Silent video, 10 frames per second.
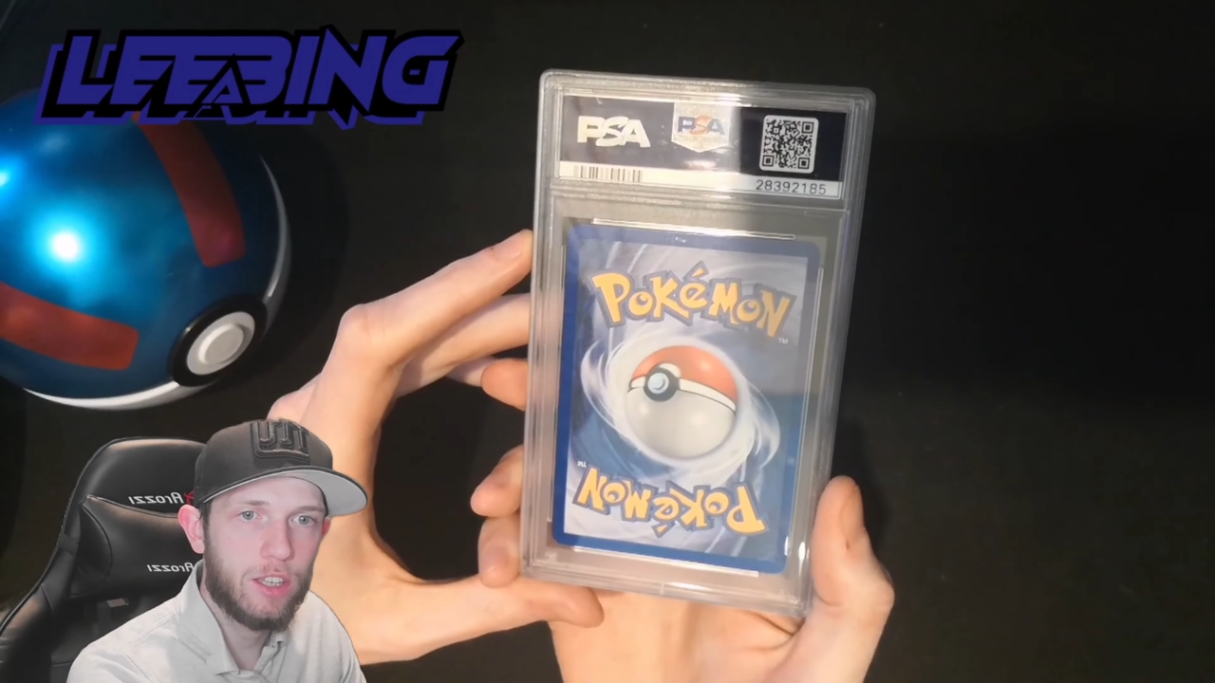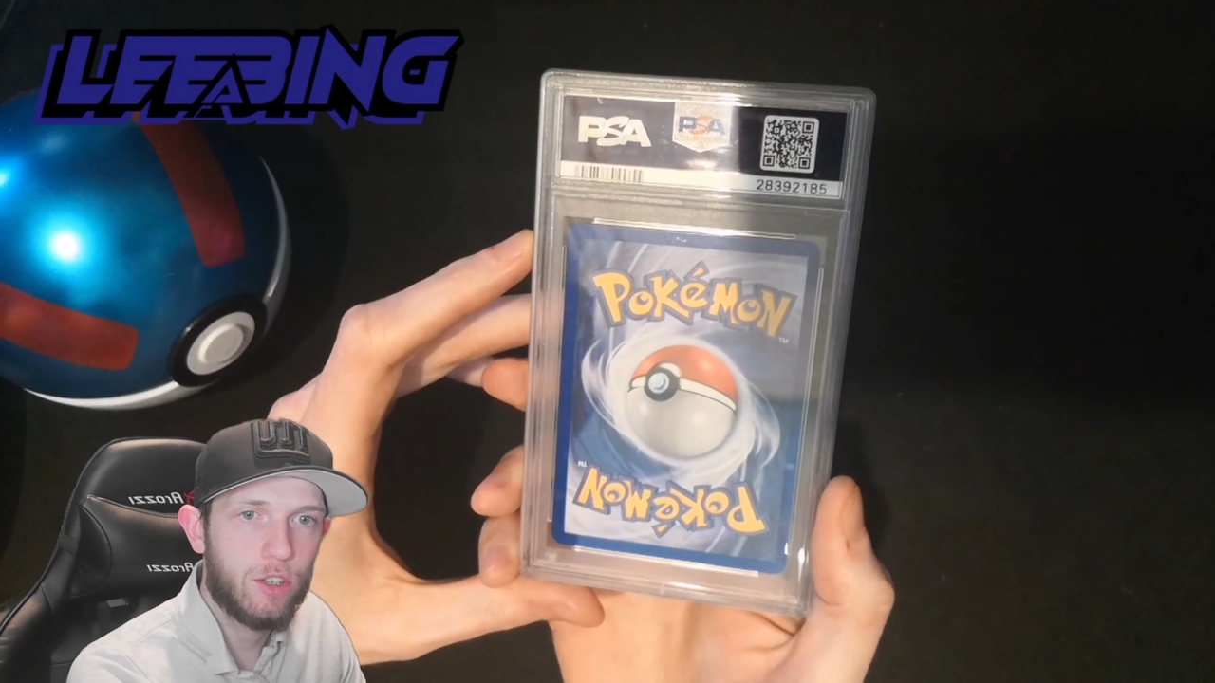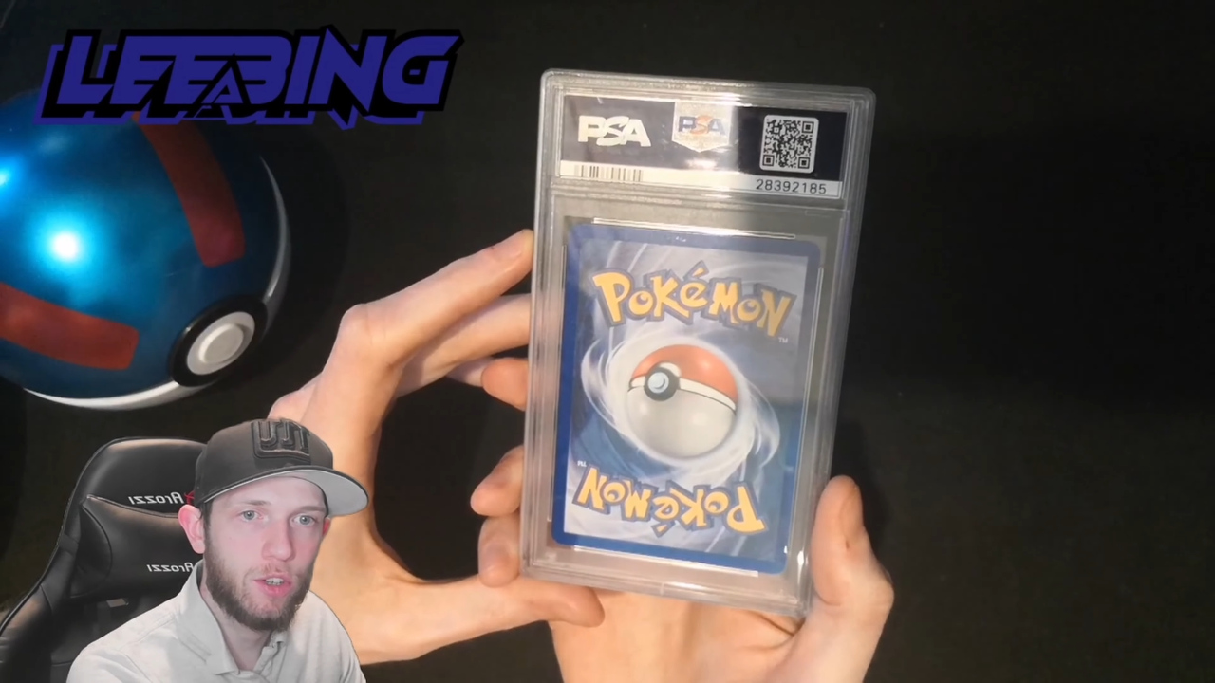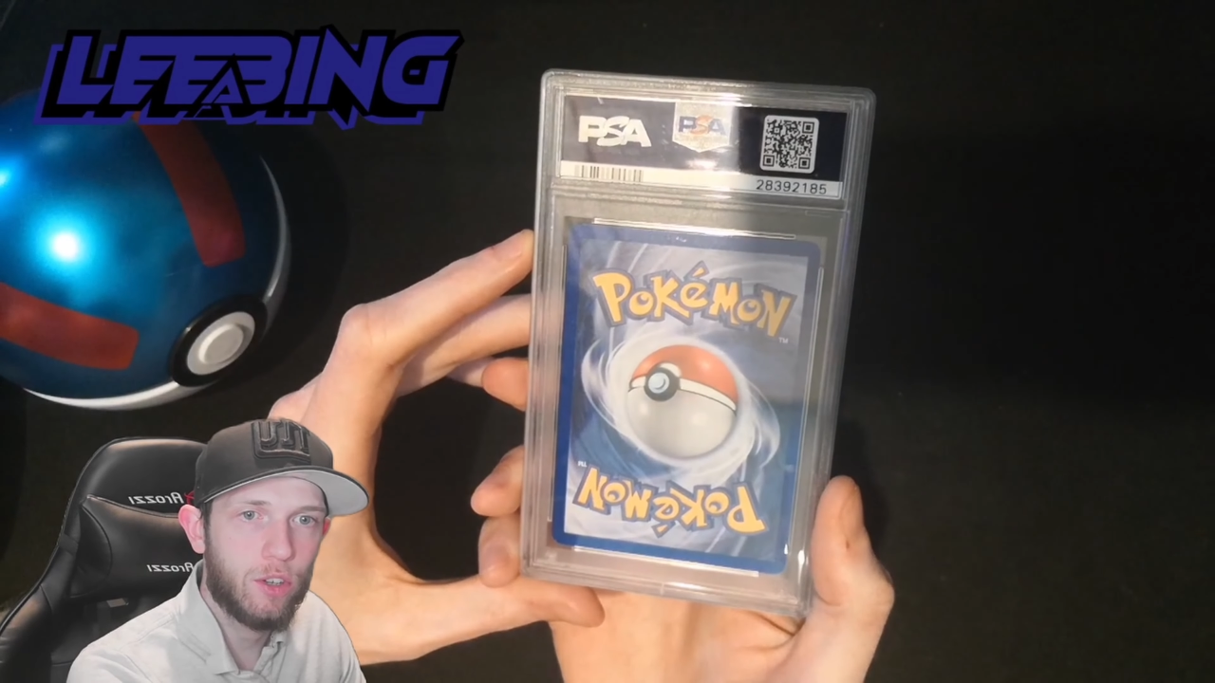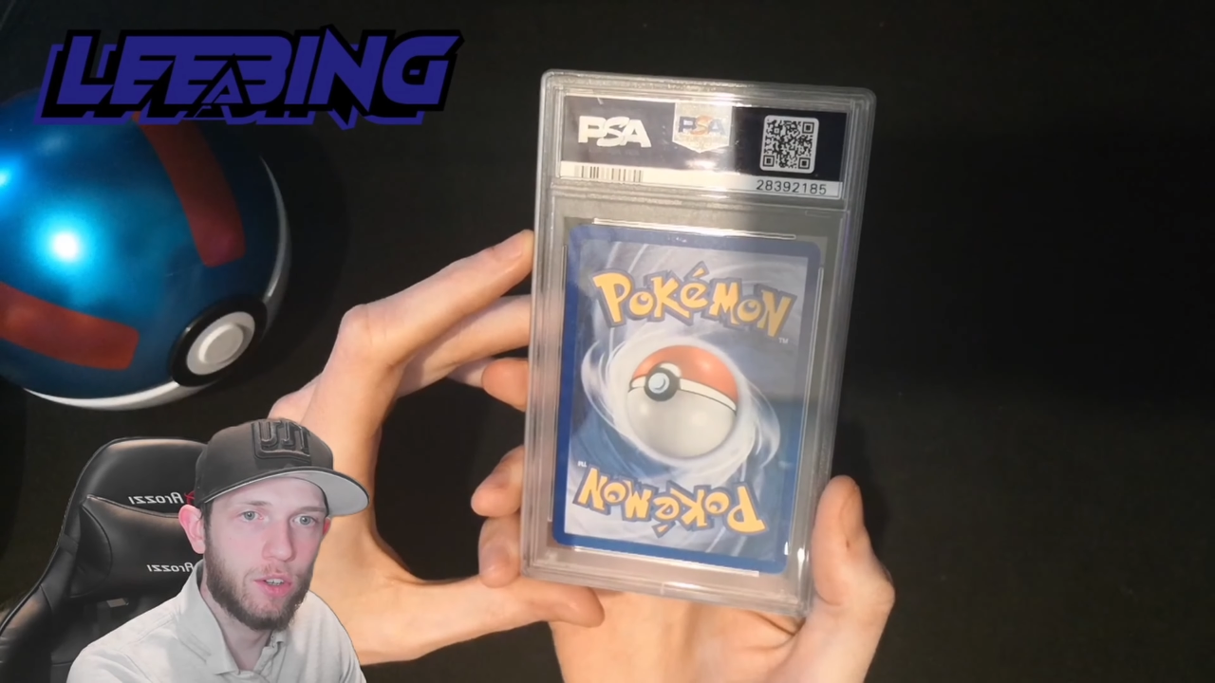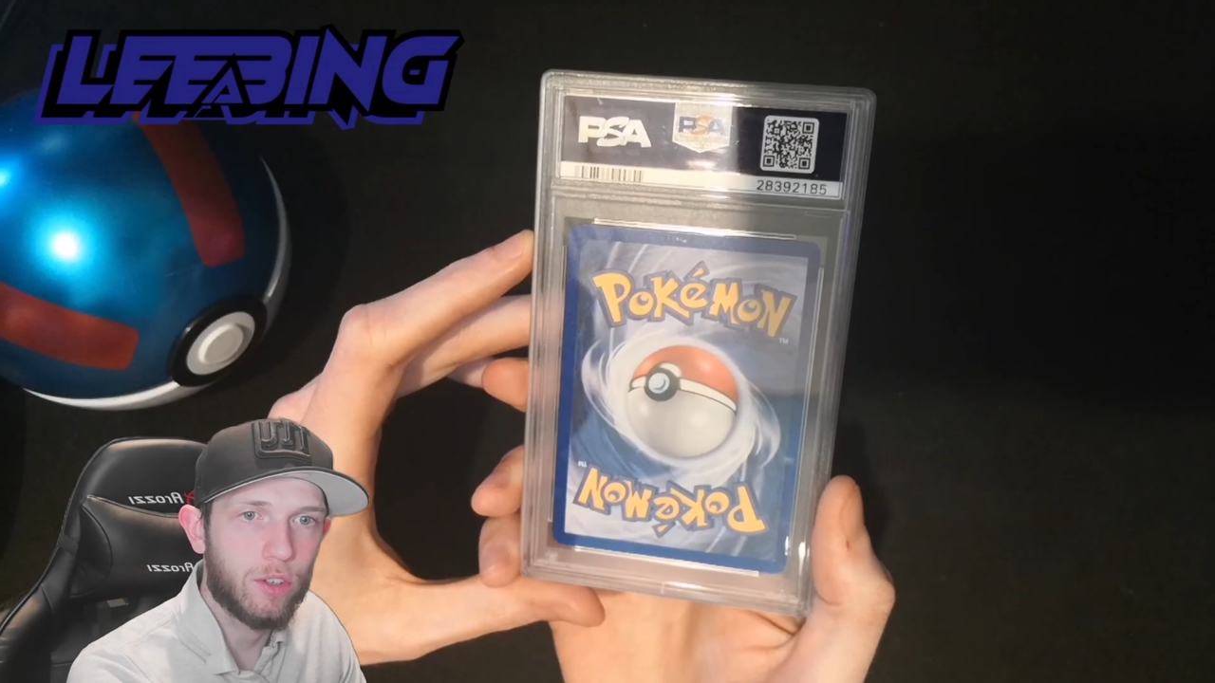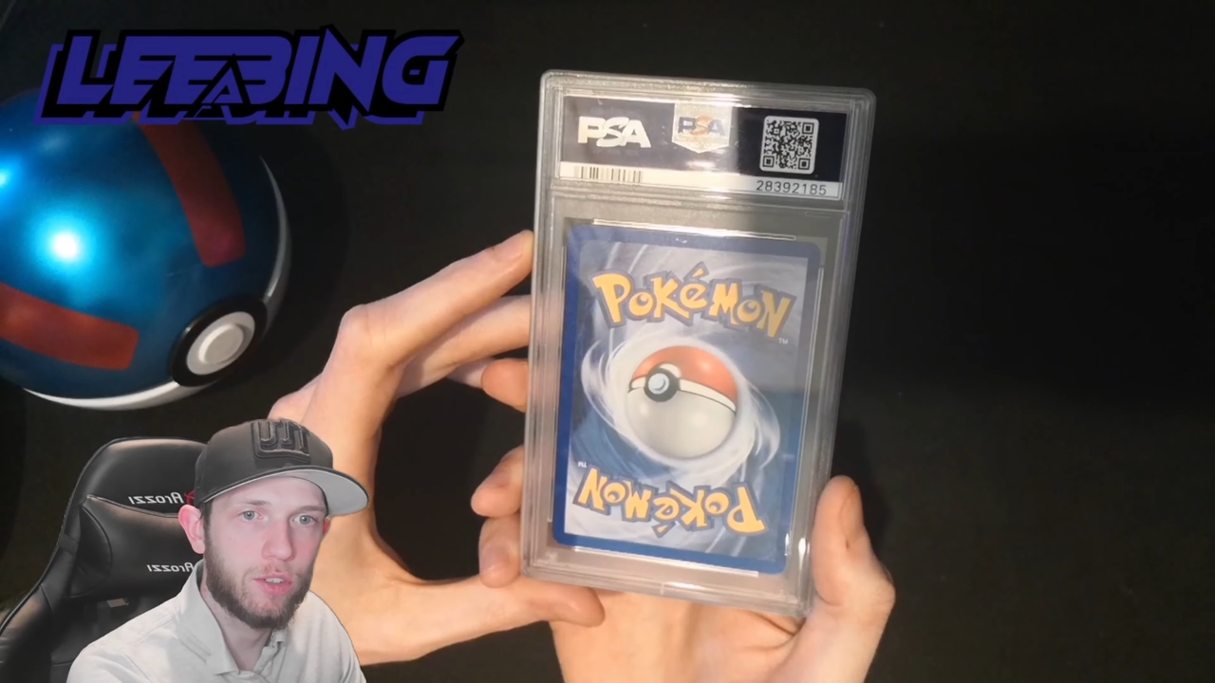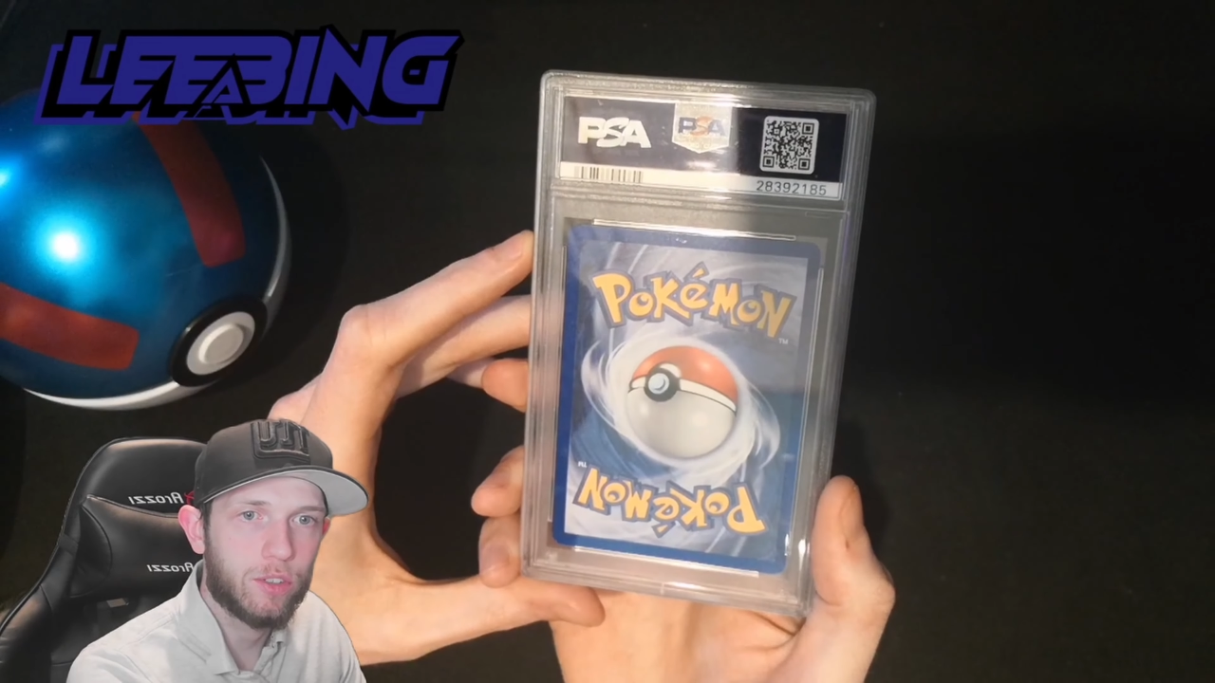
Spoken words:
good.